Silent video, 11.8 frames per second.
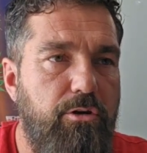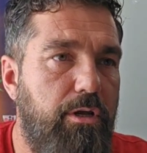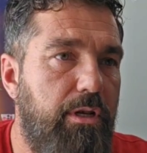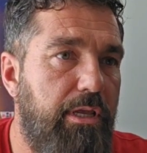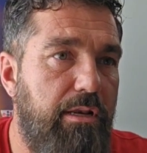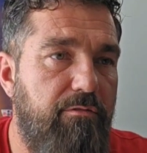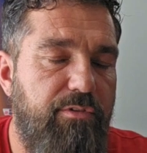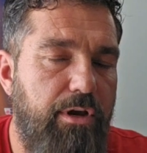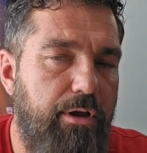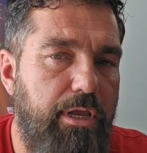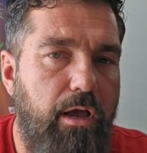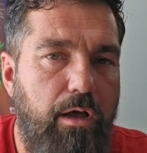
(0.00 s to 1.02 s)

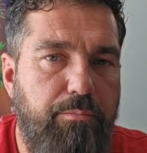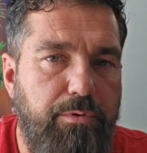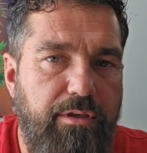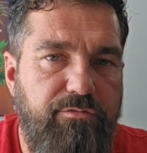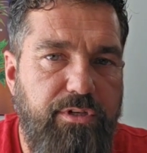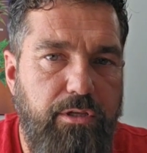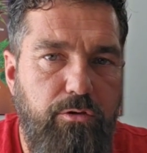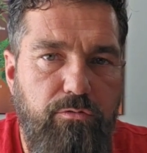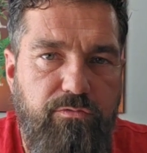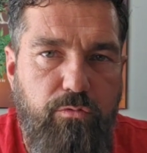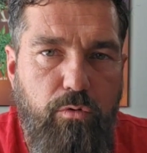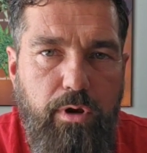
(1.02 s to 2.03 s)
So when you medicate
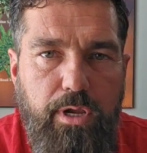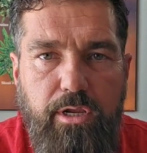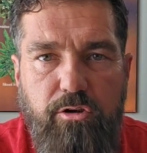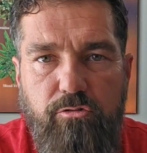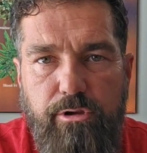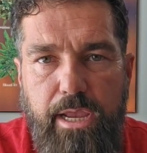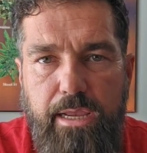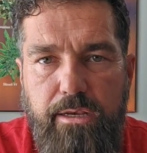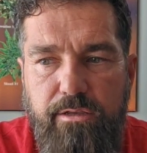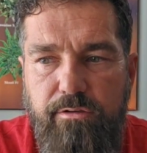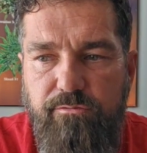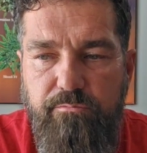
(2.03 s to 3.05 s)
with this, when
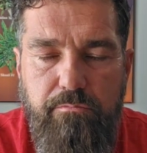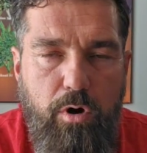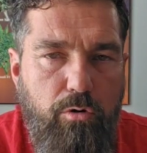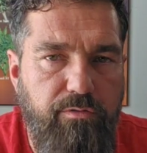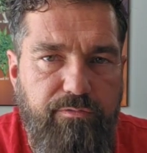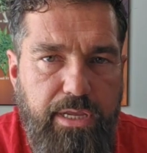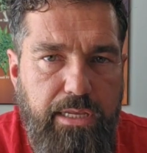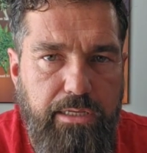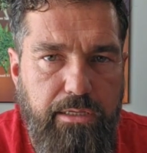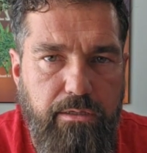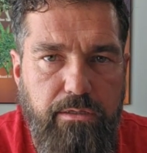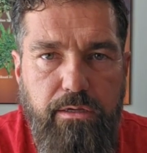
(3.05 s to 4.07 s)
you
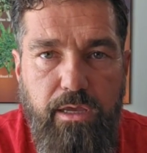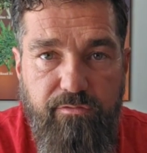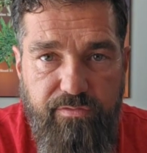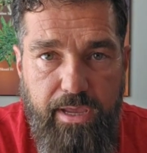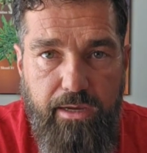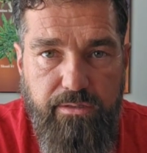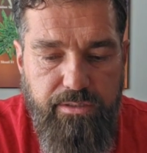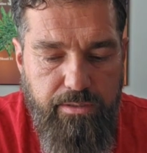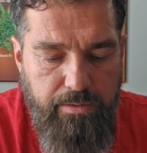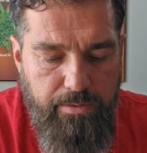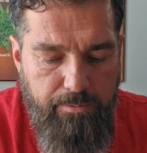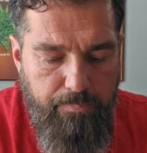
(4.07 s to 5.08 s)
consume the Lemon
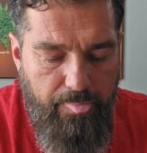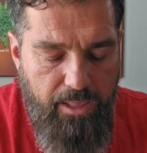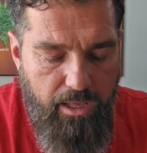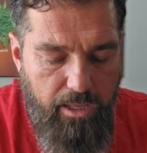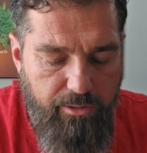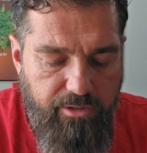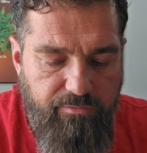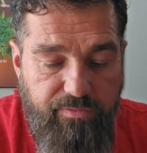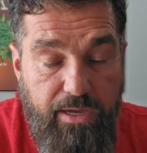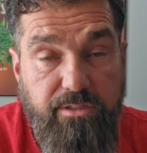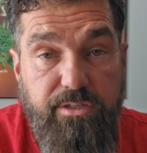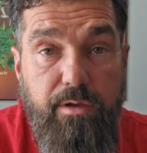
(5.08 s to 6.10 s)
Haze, you're going to get a
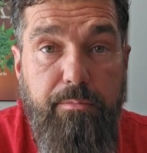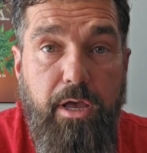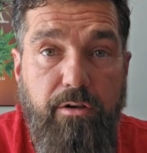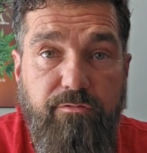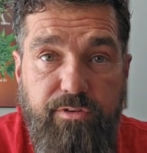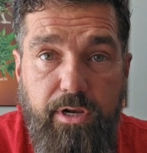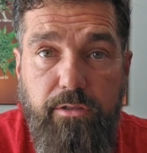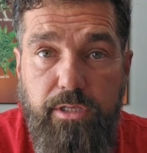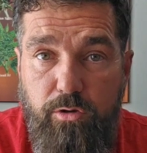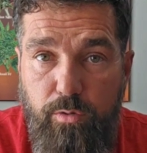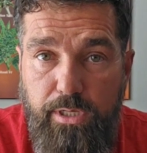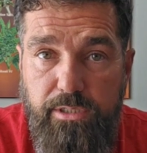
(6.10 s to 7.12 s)
very uplifting,
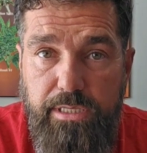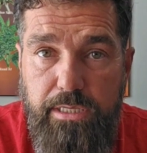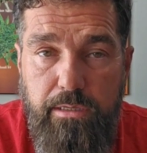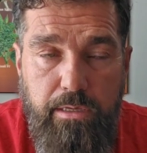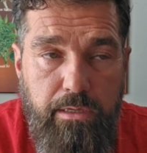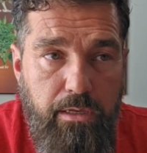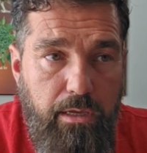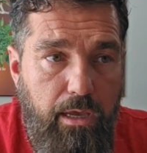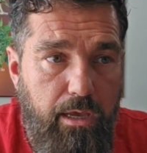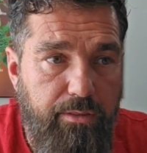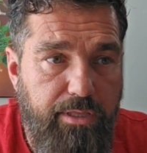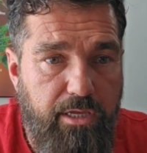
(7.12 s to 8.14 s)
euphoric,
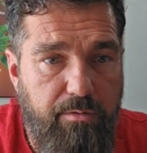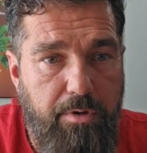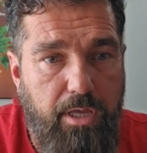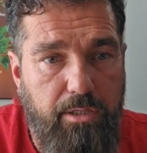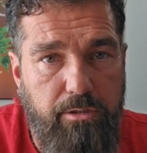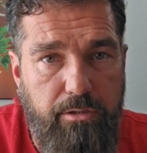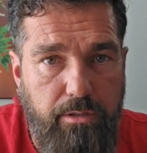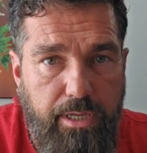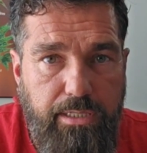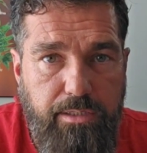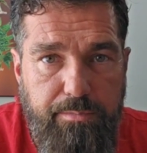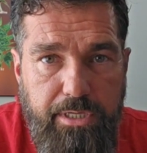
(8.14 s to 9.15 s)
creative,
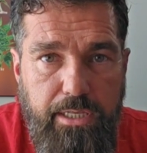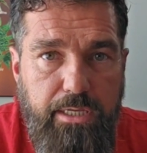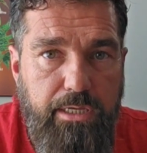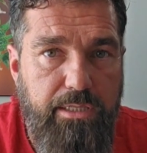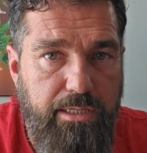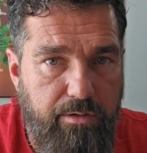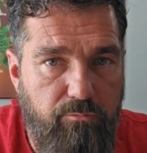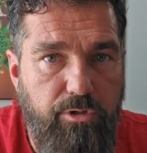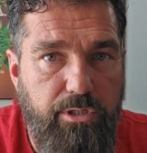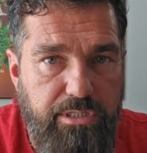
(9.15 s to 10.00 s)
motivating effect.